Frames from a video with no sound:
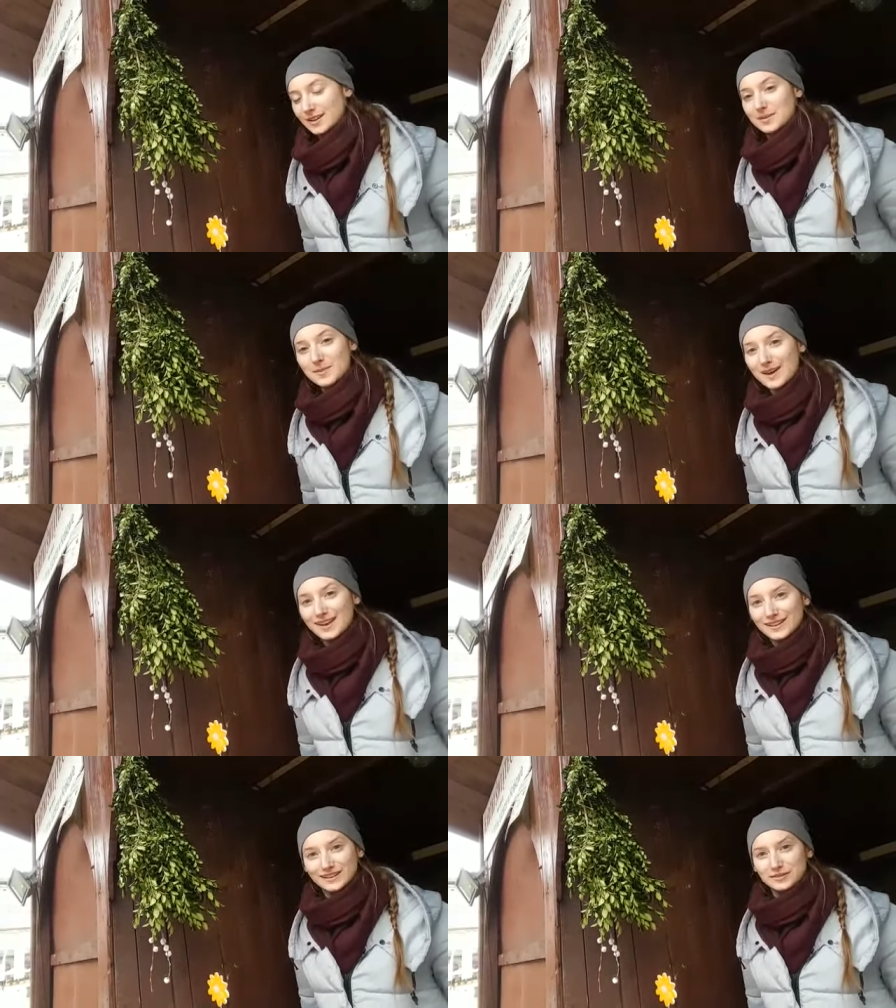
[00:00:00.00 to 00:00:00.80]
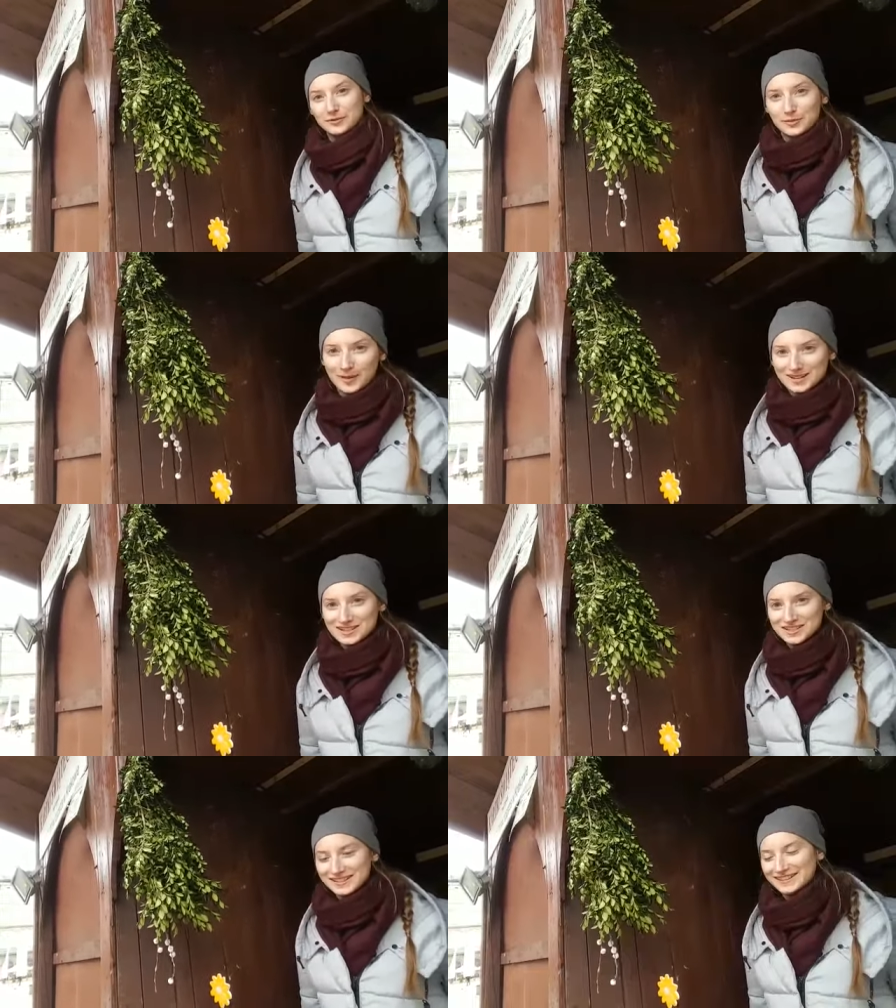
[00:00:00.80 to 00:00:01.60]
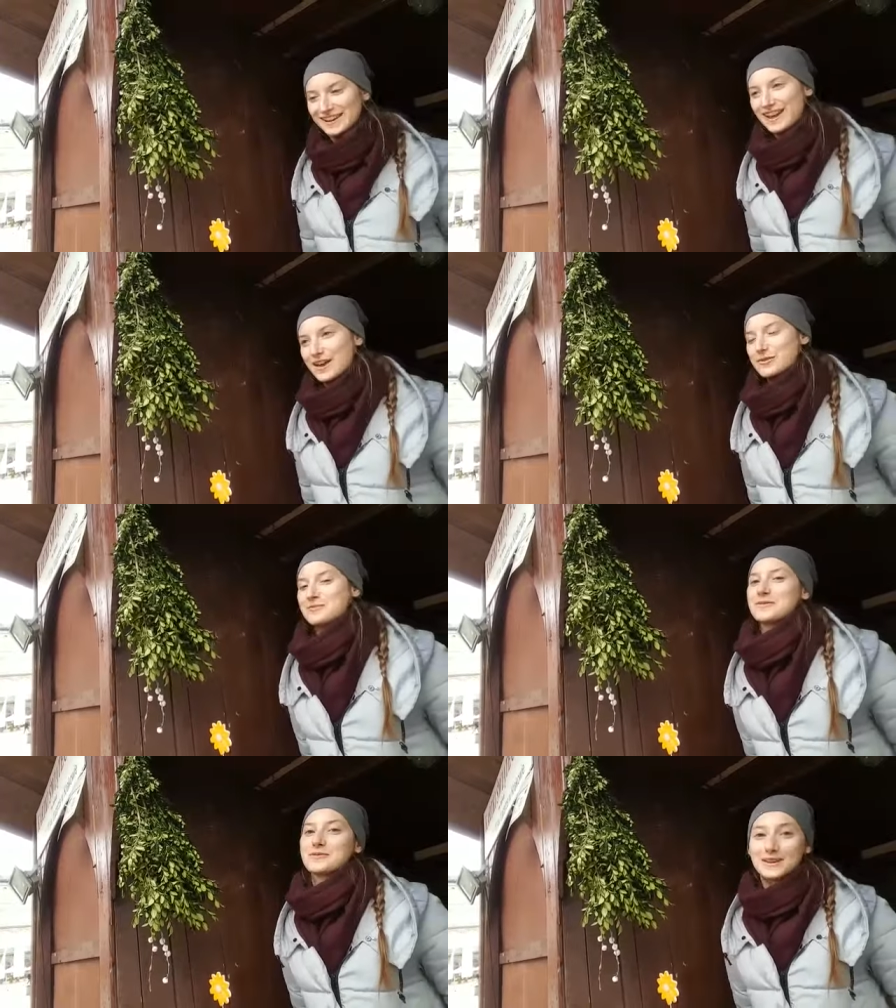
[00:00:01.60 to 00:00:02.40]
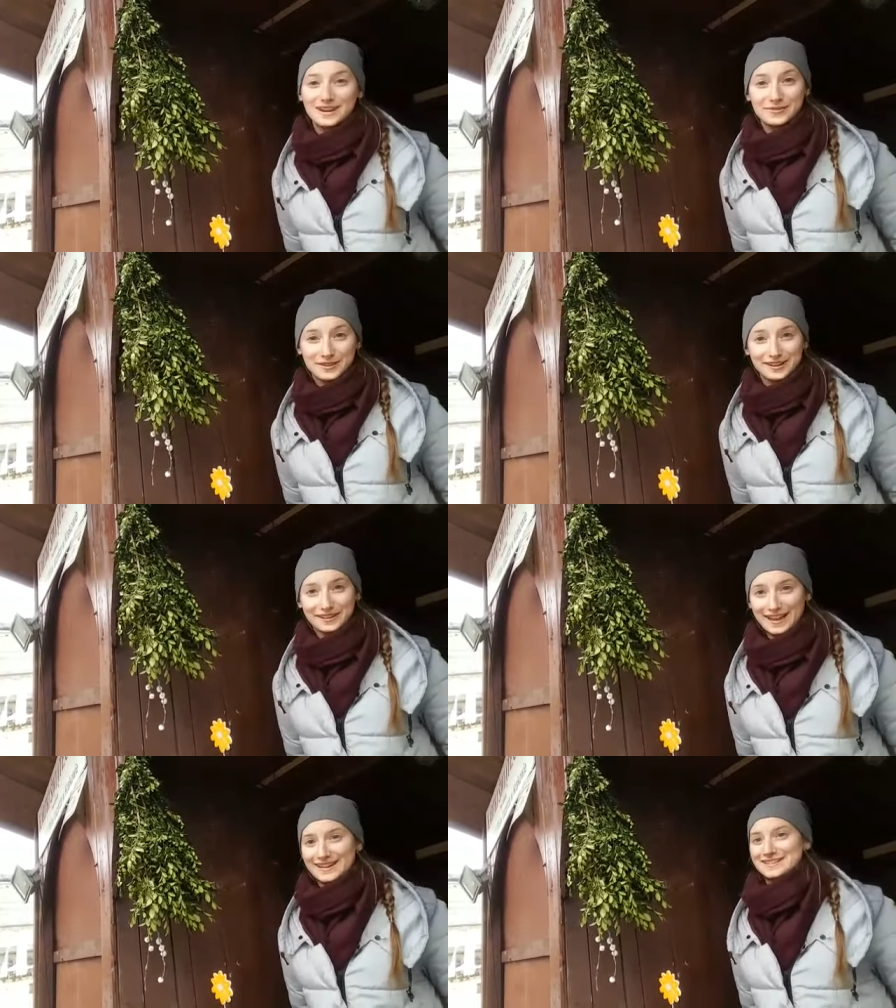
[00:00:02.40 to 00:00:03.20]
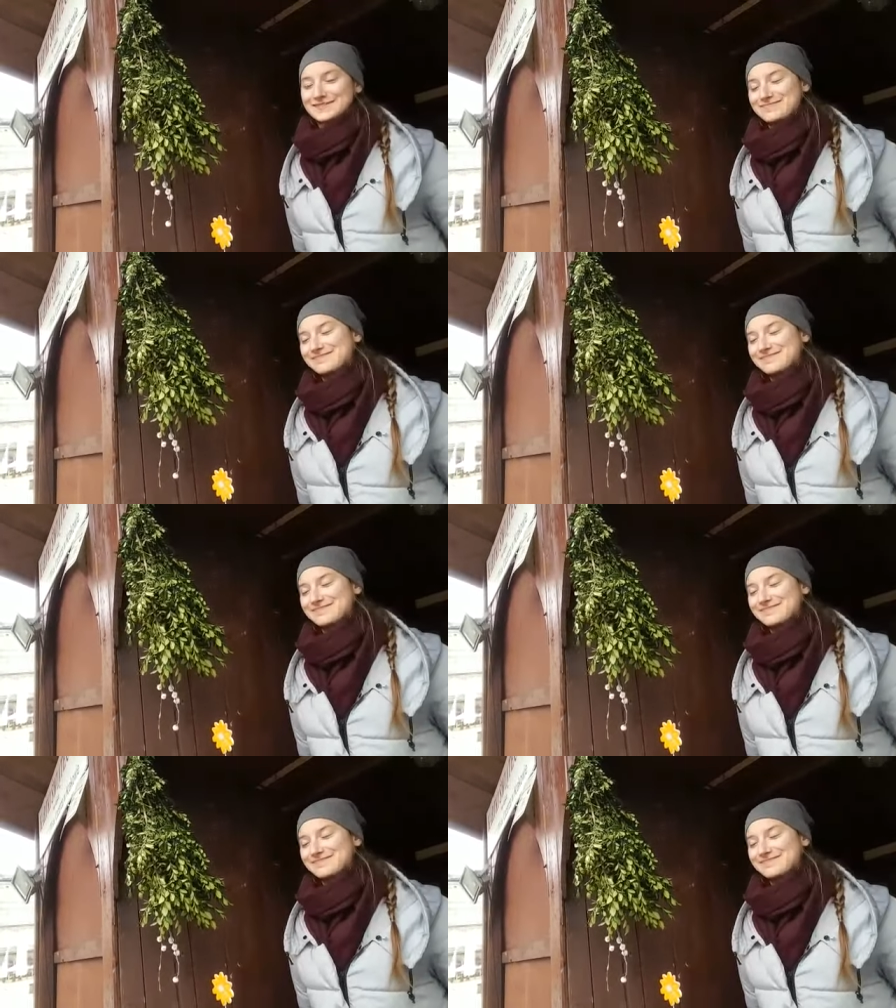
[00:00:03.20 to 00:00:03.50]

an email and information. We'll be really really glad.